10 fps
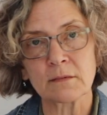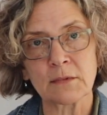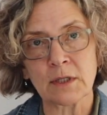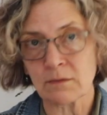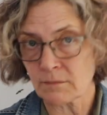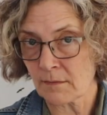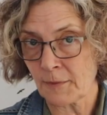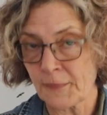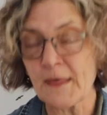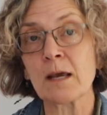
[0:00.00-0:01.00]
you know,
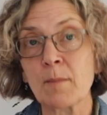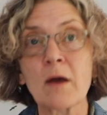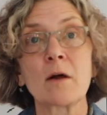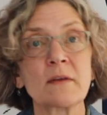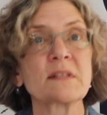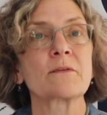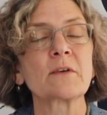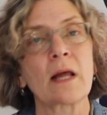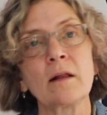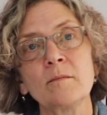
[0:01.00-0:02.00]
think about all these
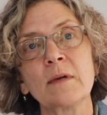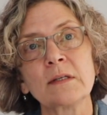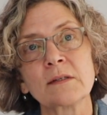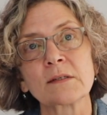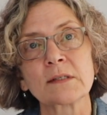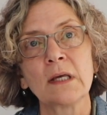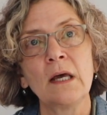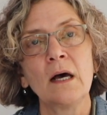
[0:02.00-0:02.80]
different elements,